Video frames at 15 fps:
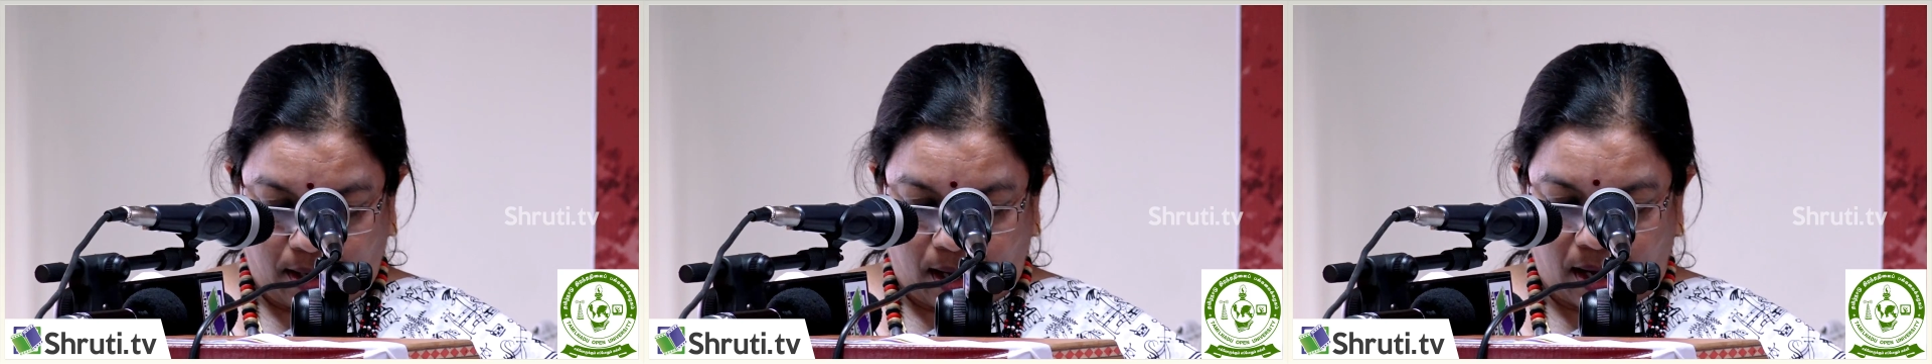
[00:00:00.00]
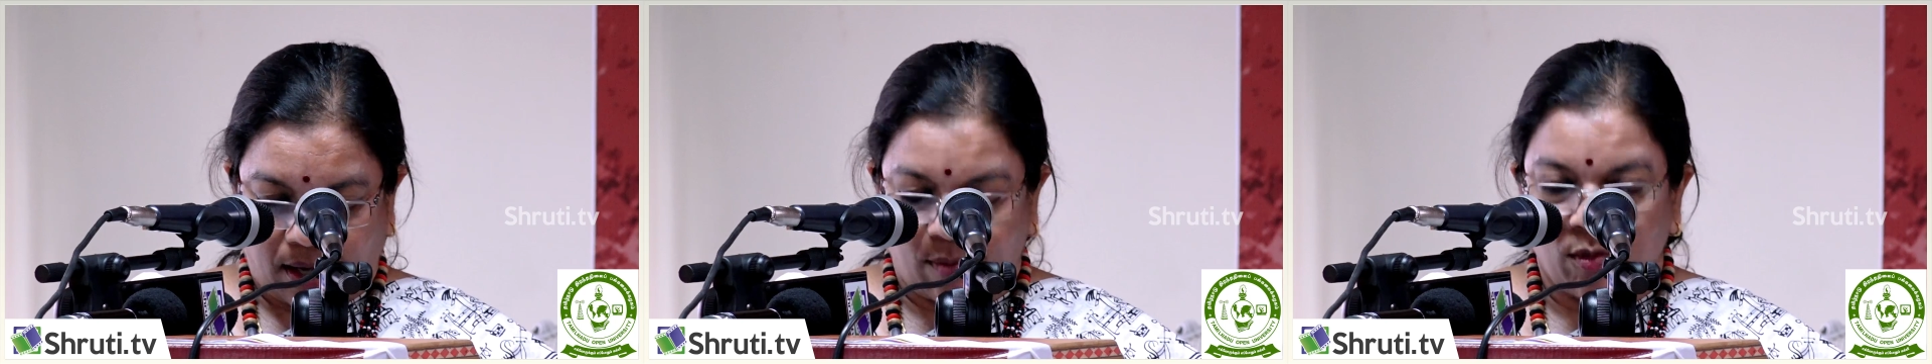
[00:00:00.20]

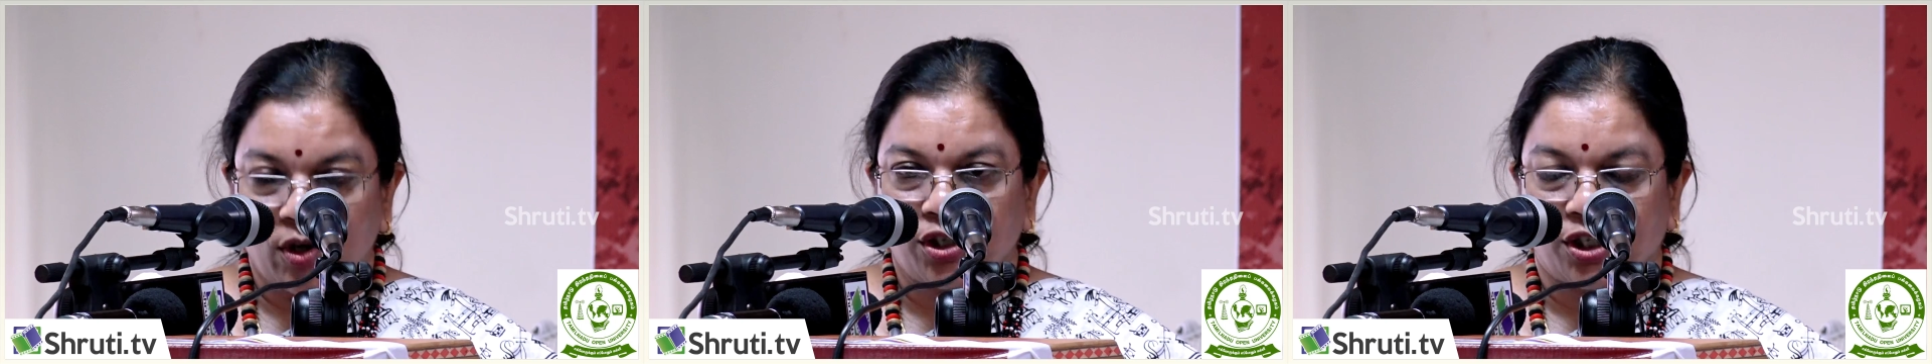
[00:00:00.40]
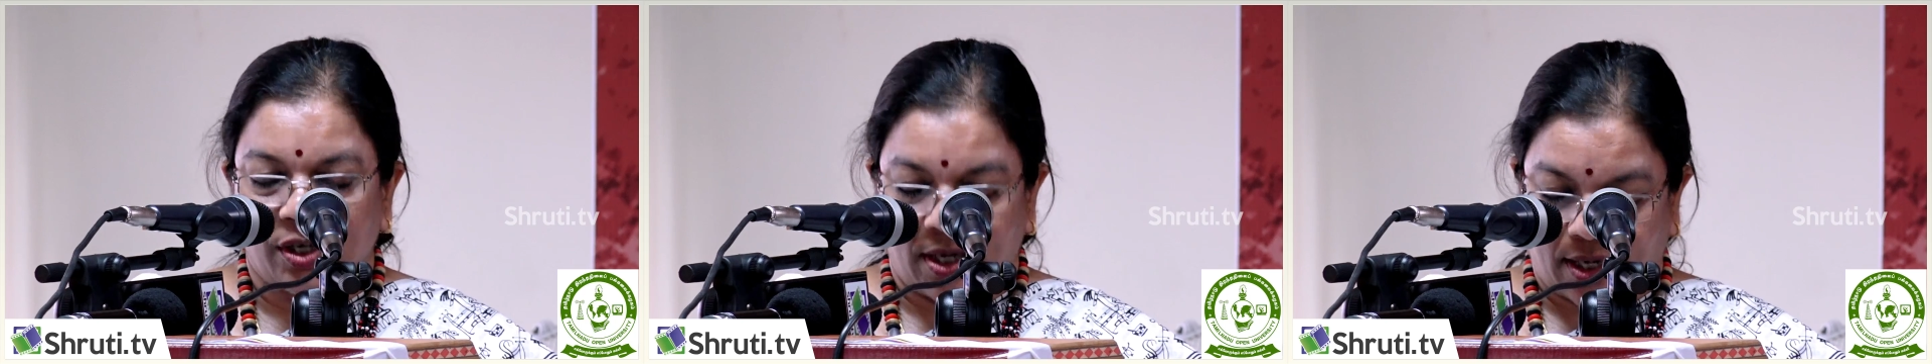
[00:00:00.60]

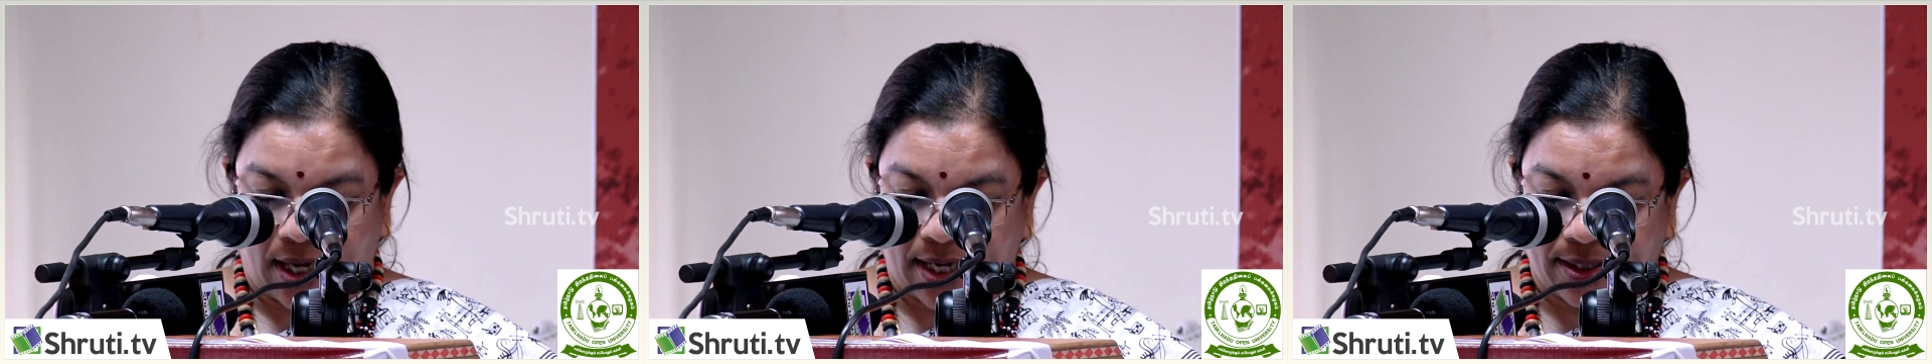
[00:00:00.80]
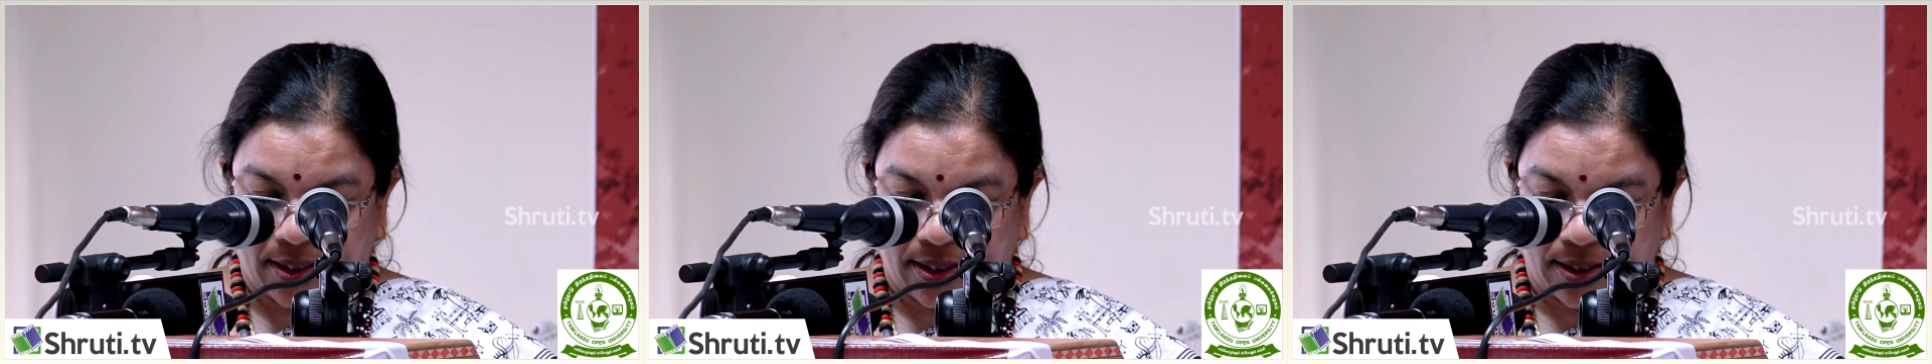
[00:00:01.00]
emotional
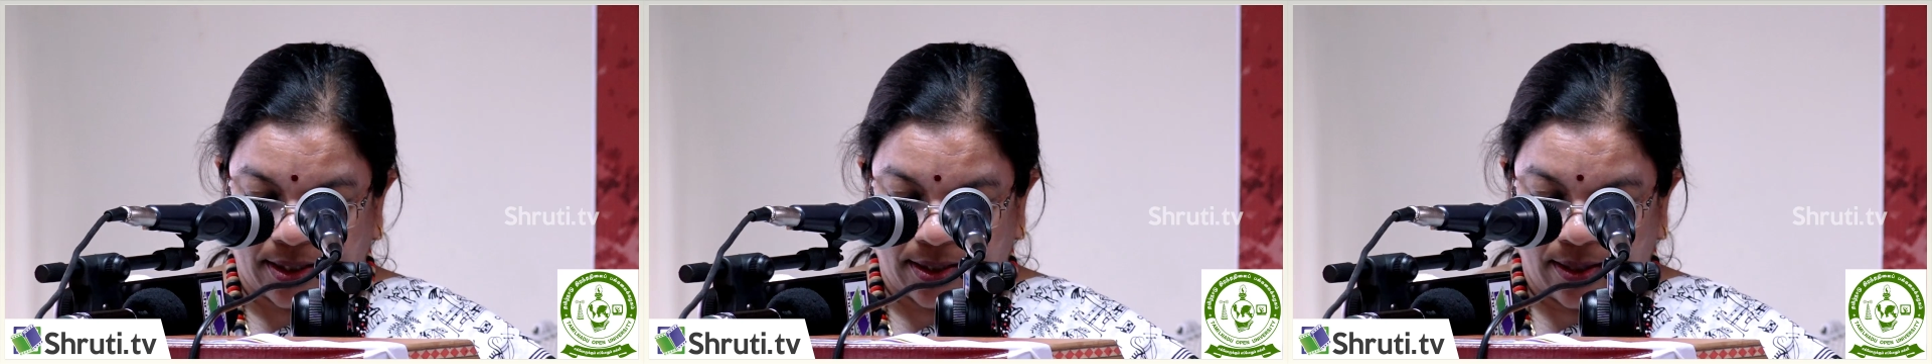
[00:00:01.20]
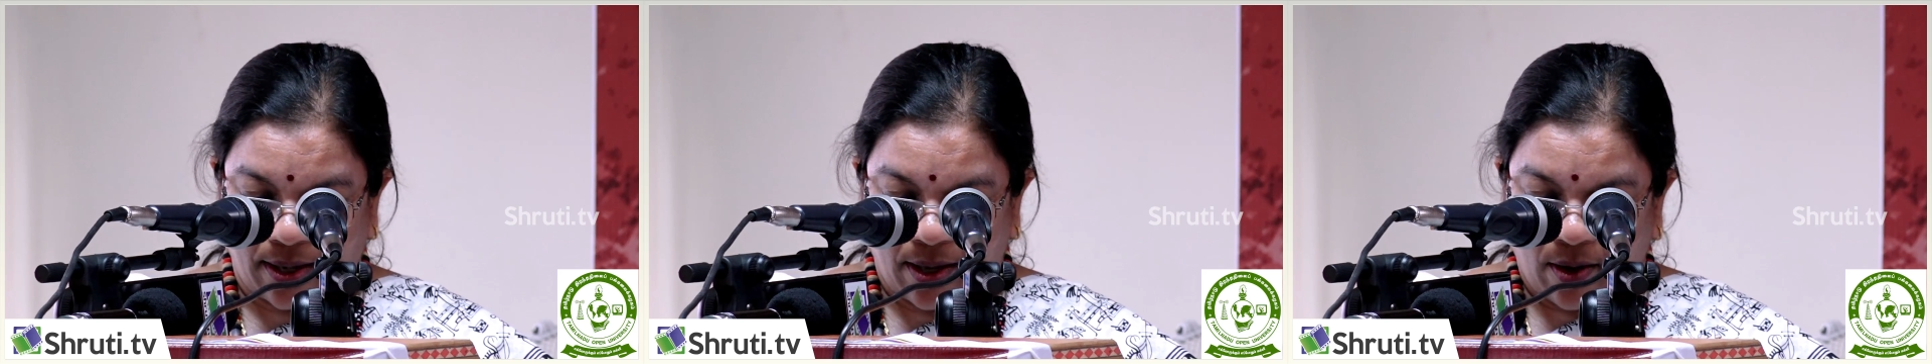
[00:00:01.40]

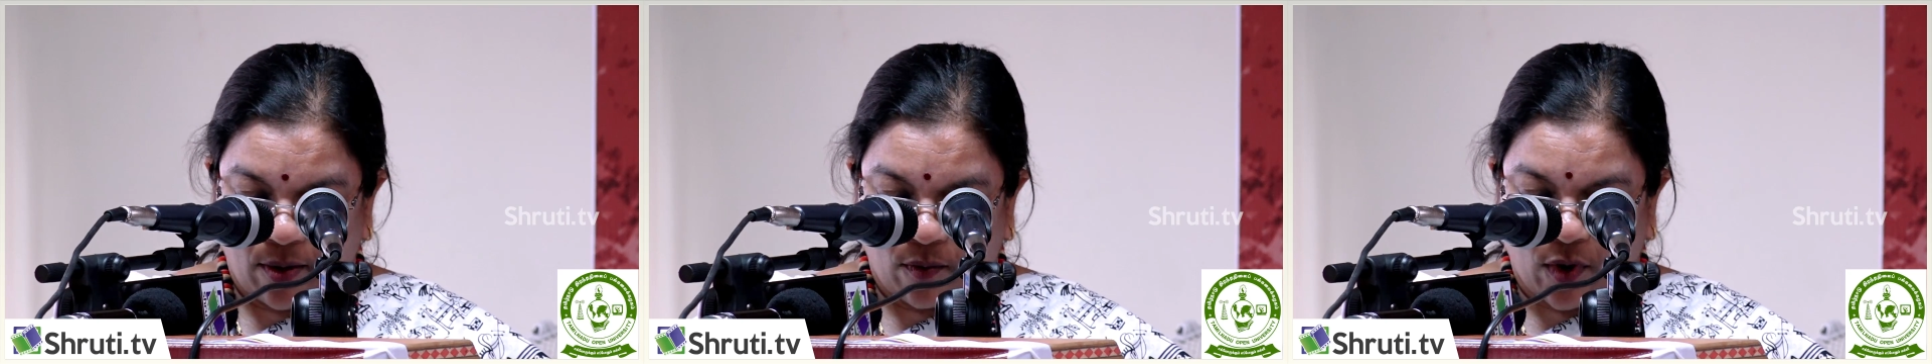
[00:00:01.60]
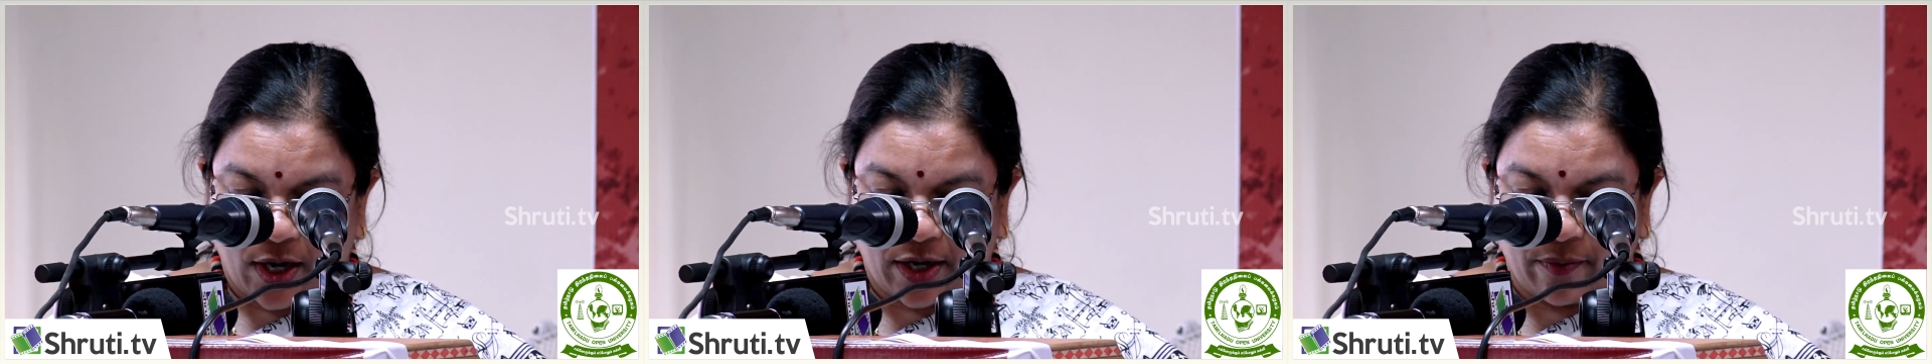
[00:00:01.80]
crisis,
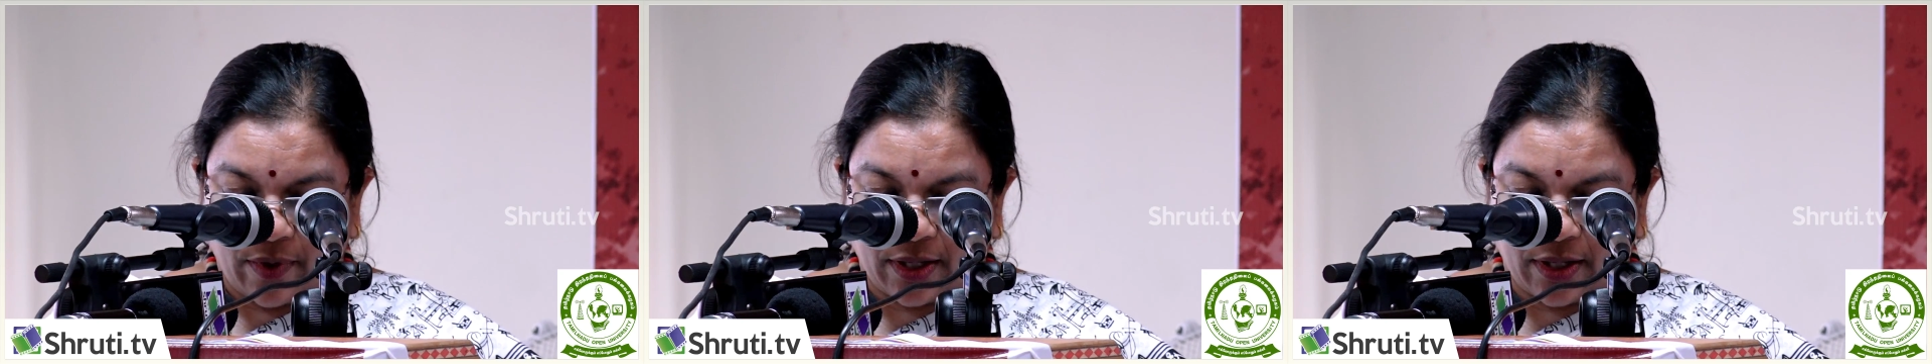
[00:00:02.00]
whatever